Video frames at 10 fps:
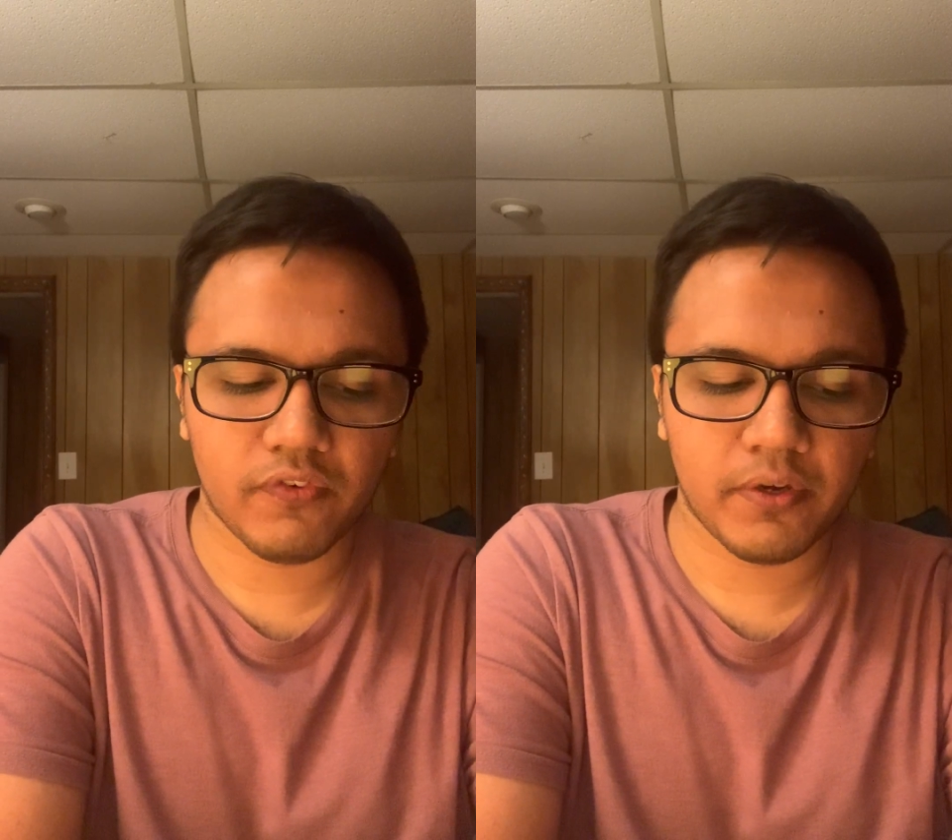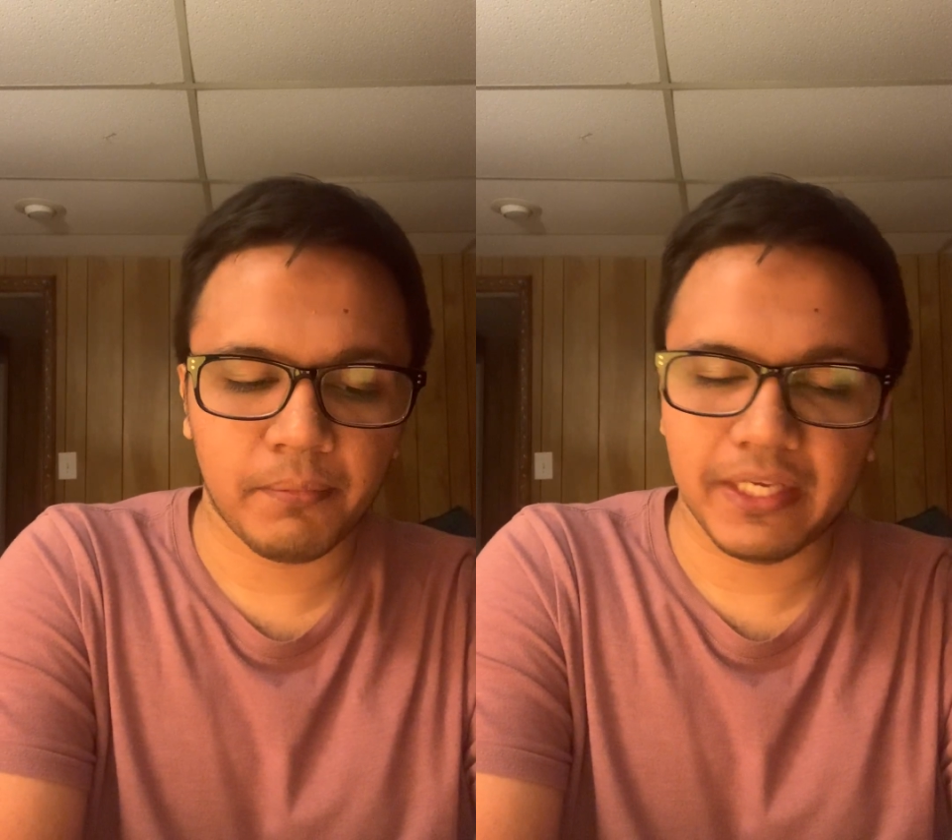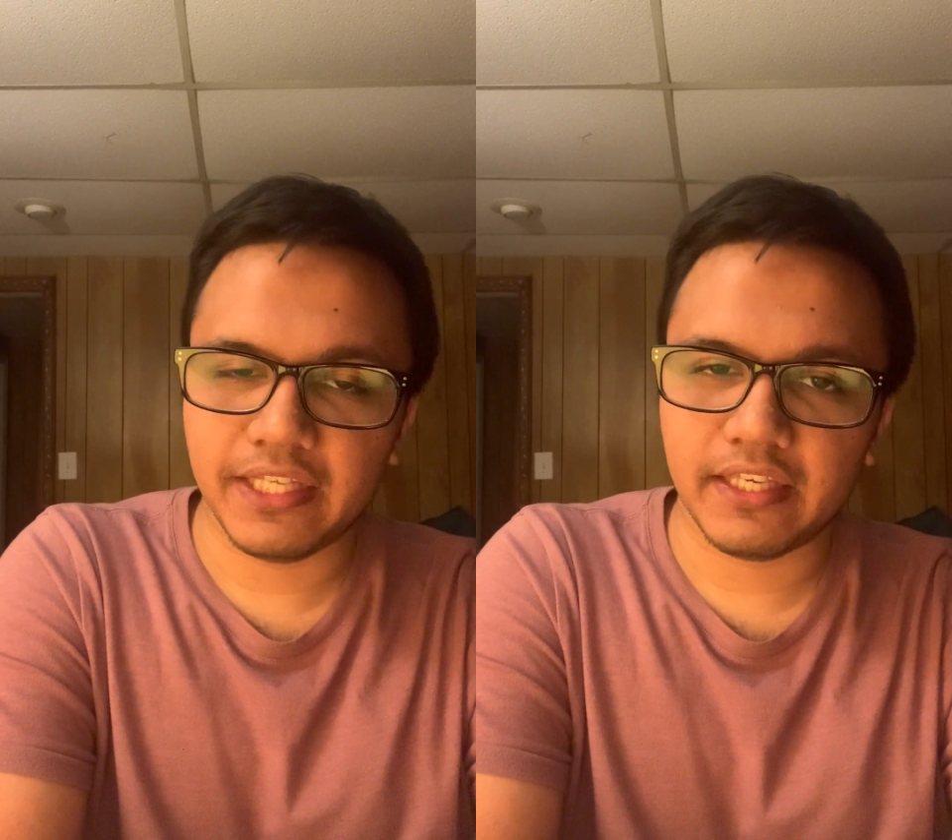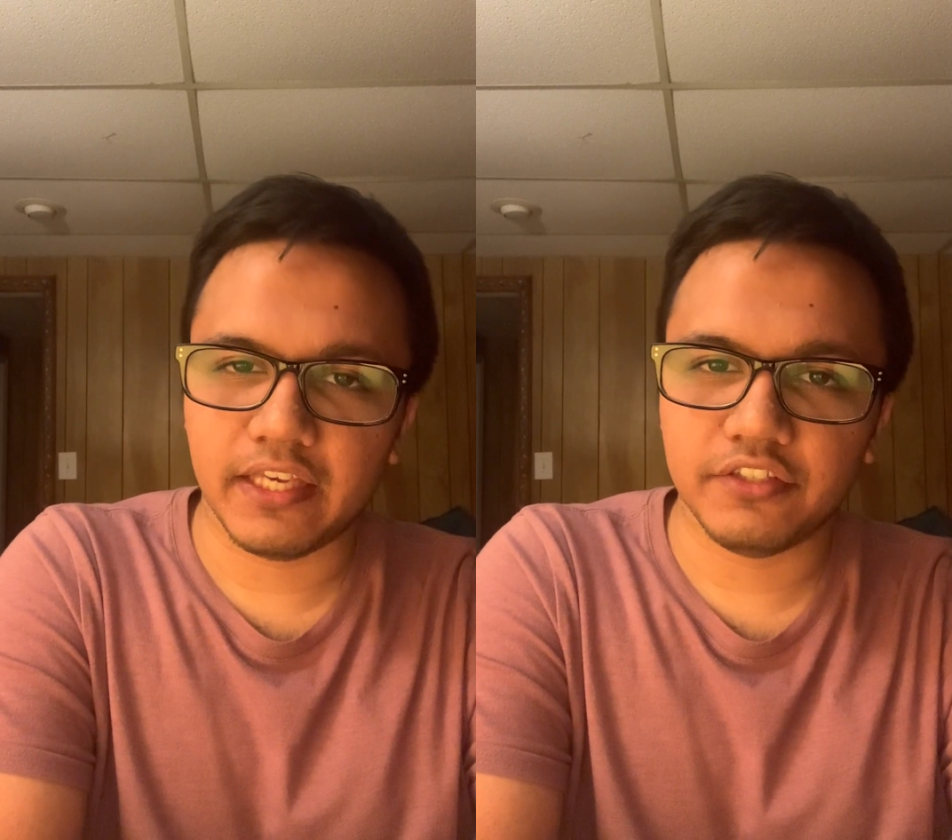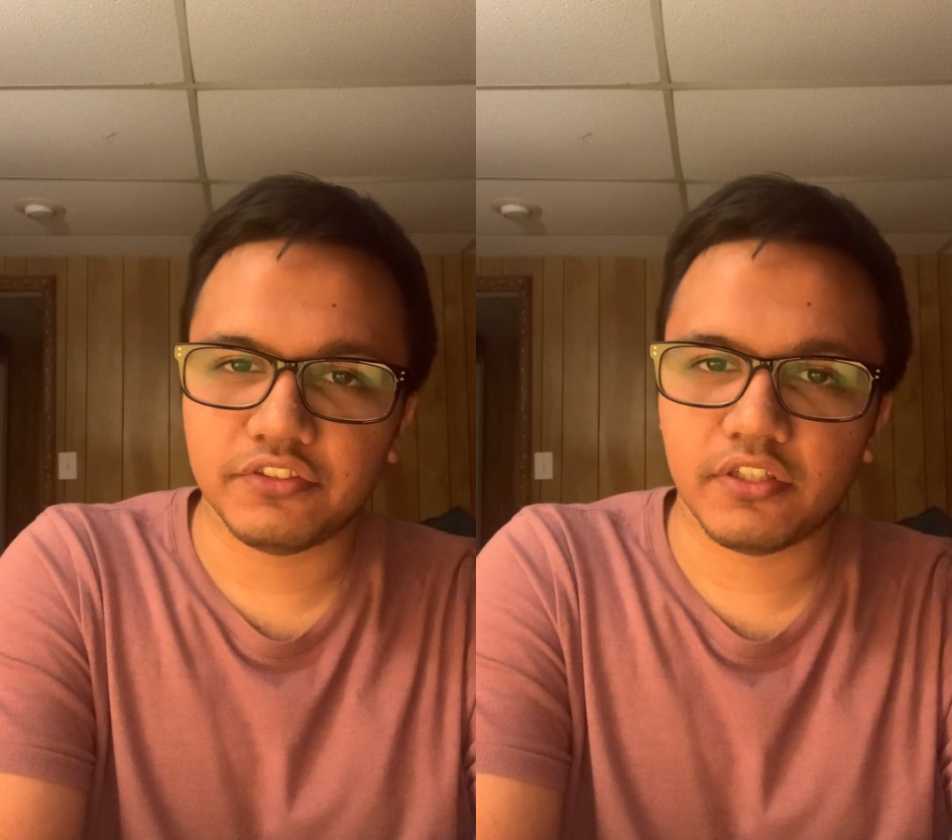a
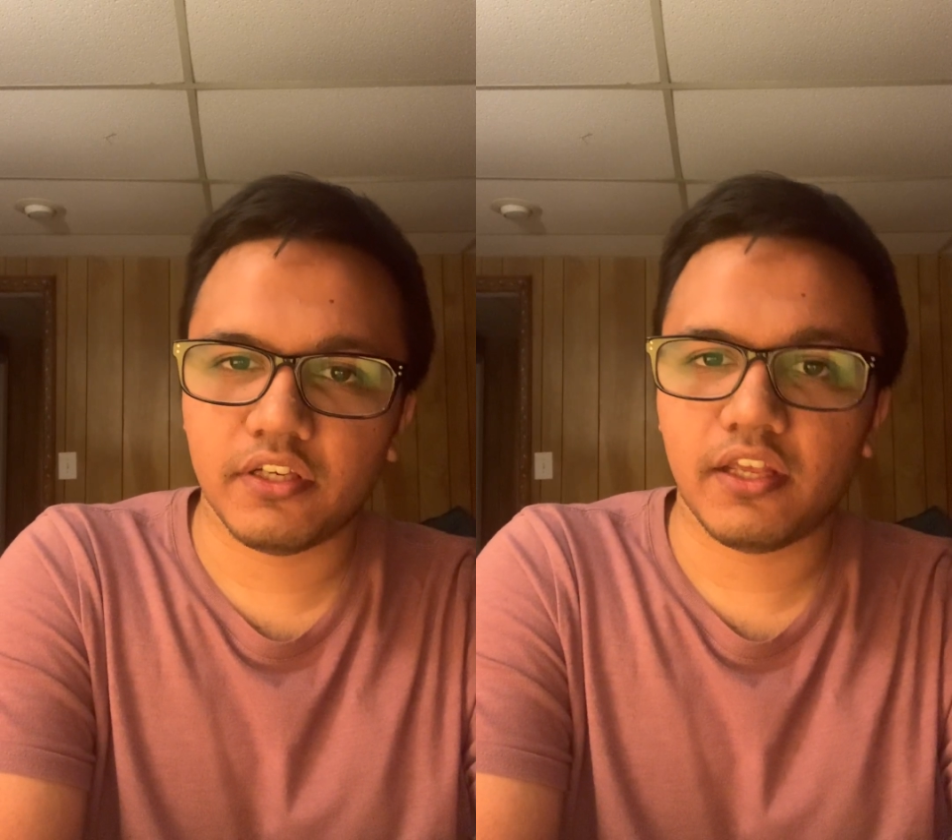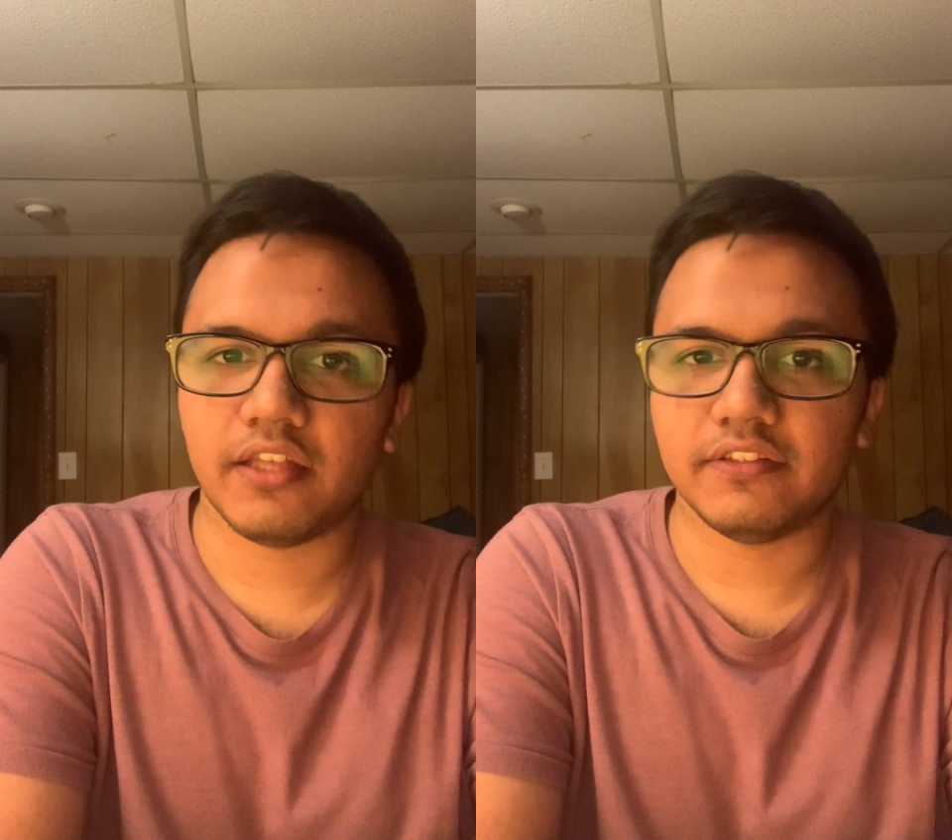medication.